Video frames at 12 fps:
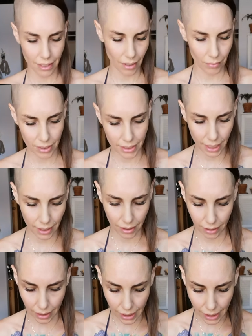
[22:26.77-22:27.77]
I want to take the
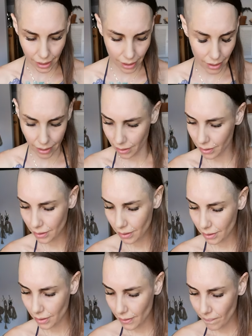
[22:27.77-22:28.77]
lead.
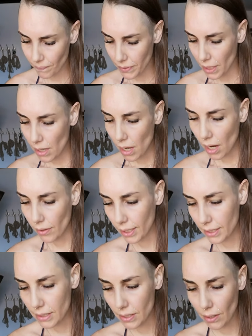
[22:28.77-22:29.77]
All
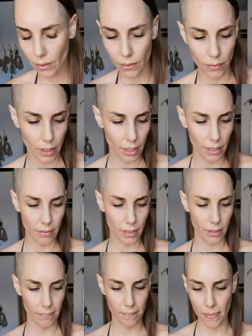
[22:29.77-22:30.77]
right, so
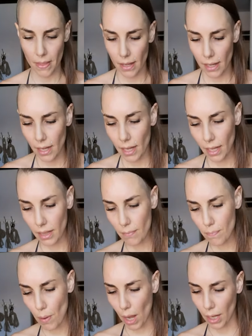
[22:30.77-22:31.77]
in the
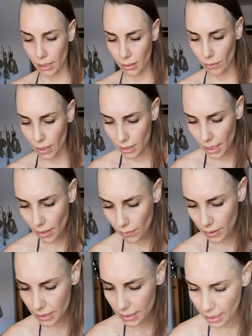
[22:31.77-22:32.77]
body right now,
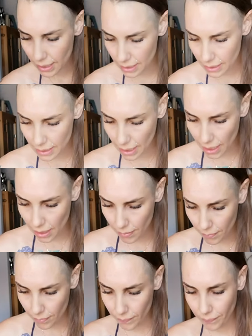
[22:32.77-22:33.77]
it says,
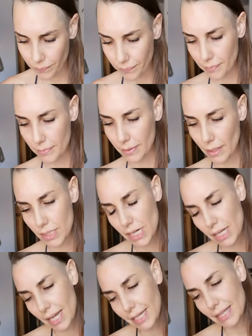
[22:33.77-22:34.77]
um, which
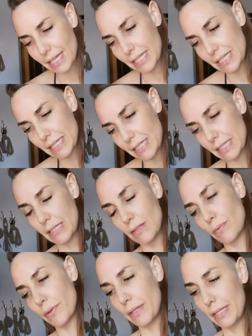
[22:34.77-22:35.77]
I like this. This is
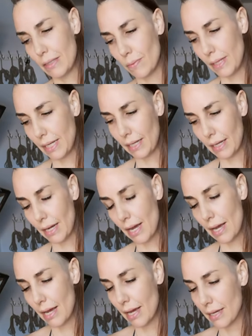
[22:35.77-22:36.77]
really sweet.
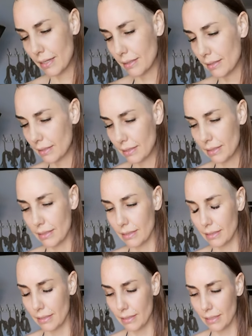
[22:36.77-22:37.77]
Uh,
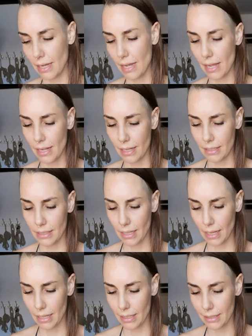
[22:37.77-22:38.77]
uh it
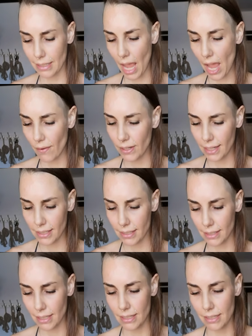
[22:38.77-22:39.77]
says,
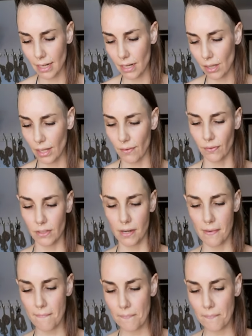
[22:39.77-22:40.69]
heaviness is going to lift,